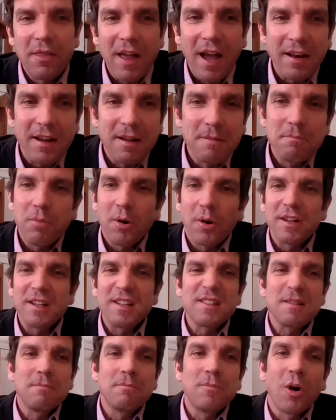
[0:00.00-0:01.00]
that
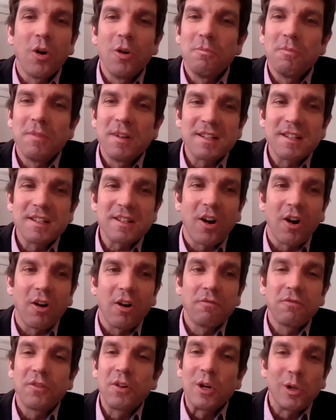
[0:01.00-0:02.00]
embodies a moment
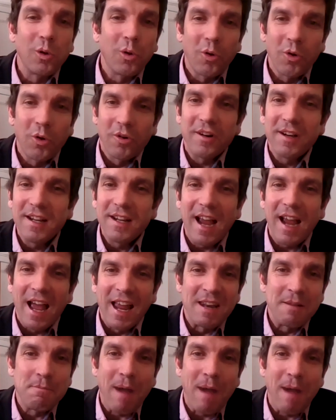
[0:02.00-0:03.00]
of glory
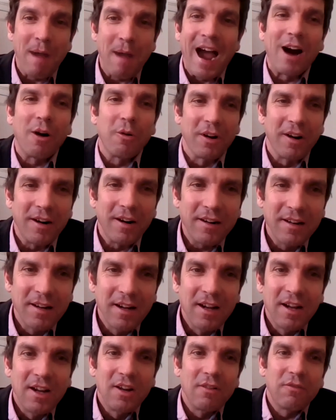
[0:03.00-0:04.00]
and power
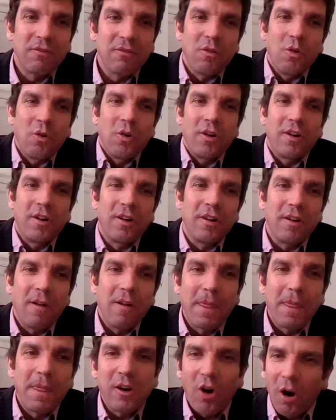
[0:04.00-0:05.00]
for
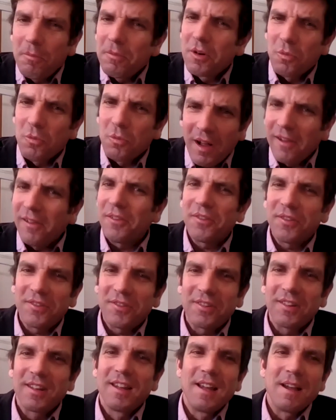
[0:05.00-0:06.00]
the
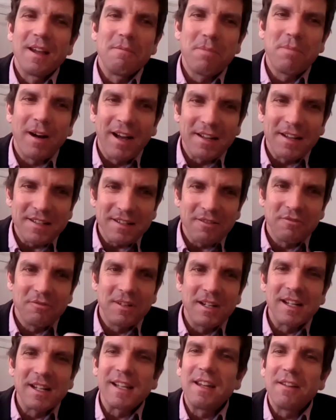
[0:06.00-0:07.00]
Commonwealth, but
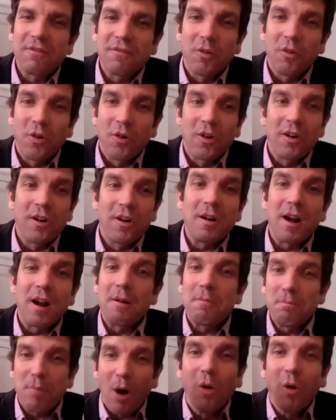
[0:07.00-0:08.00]
really
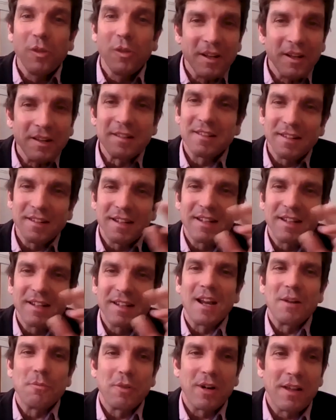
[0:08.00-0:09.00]
for Poland.
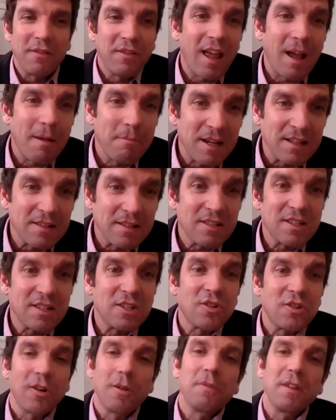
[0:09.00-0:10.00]
Again, whatever that means, it's
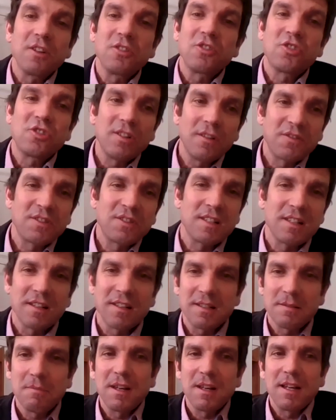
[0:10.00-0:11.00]
a term that shifts in
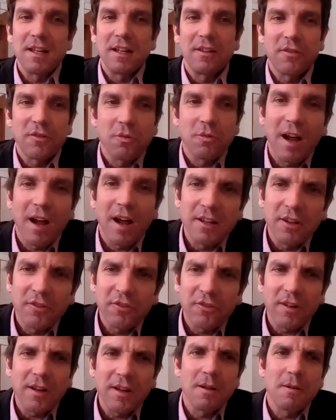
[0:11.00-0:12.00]
its meaning throughout
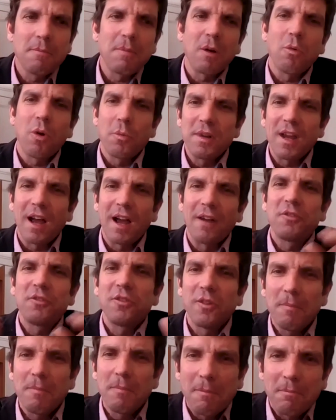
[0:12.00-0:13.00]
history. But what we have
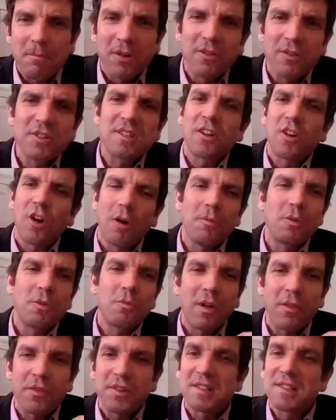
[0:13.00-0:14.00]
to remember is the
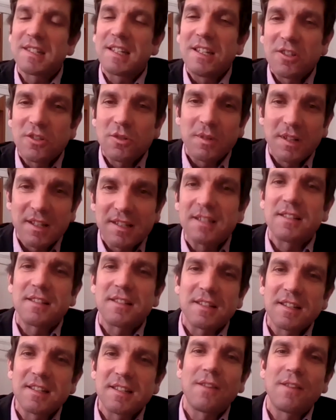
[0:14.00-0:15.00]
Commonwealth has ceased to
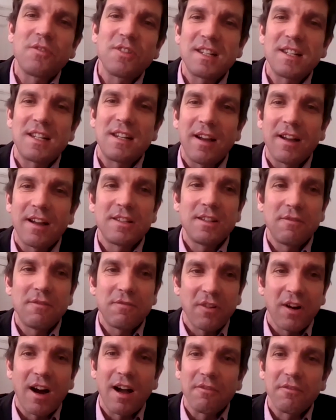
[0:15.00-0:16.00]
exist in
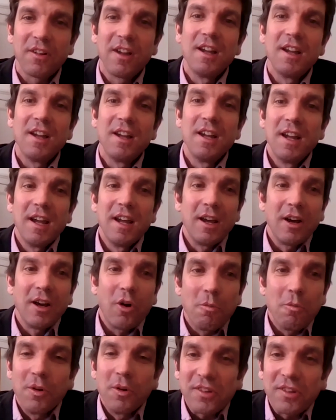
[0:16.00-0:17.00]
1795
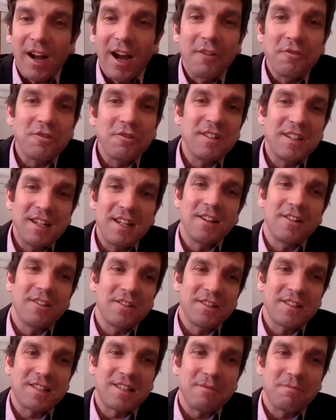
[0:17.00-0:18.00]
almost 100
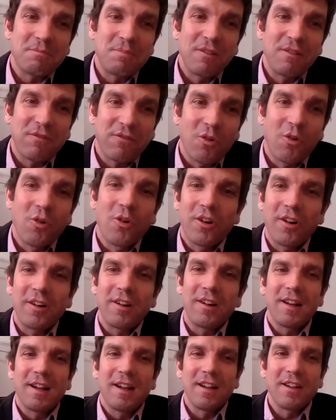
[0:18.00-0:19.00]
years
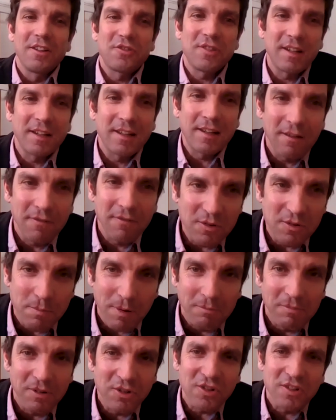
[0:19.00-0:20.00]
before uh,
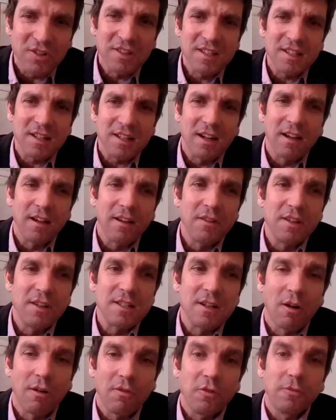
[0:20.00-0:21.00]
Sienkiewicz publishes uh,
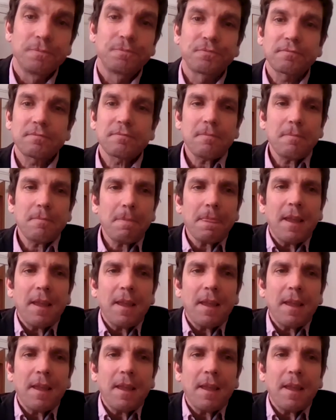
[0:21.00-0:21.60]
this novel.